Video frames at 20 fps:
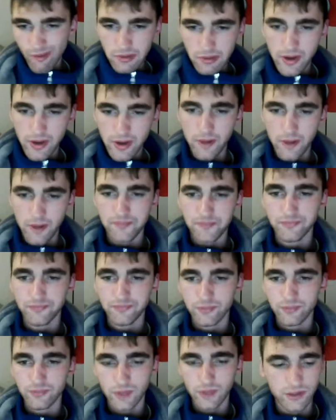Now,
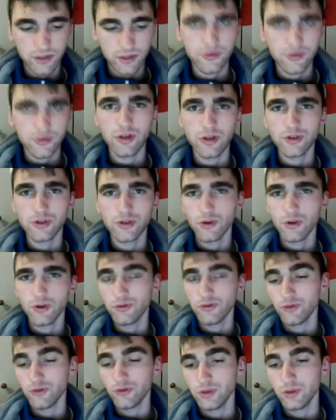this video's gone on
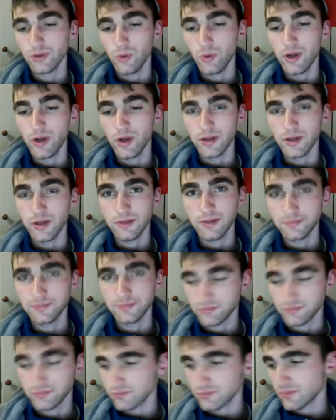for a little while now.
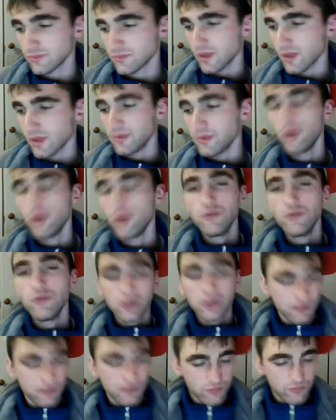
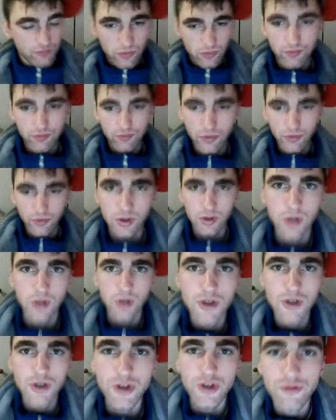Hopefully
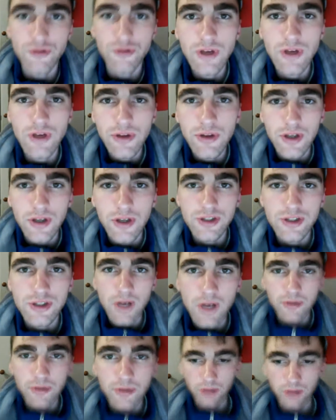you can feel the
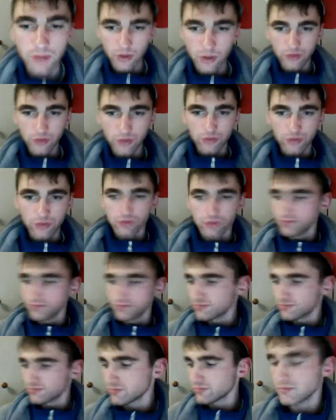excitement that I'm going through.
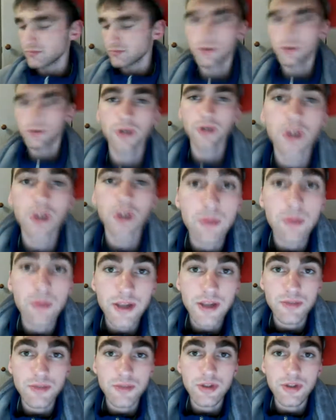So I'm going to go make
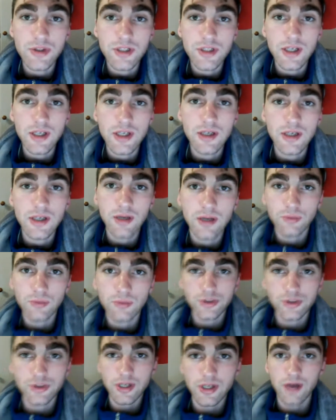some of this tea and we'll
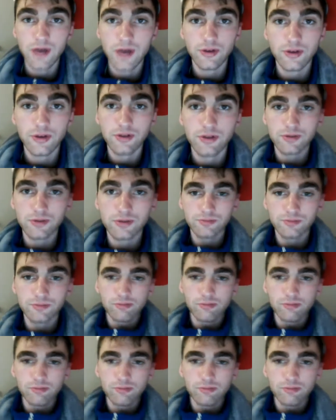see how it goes.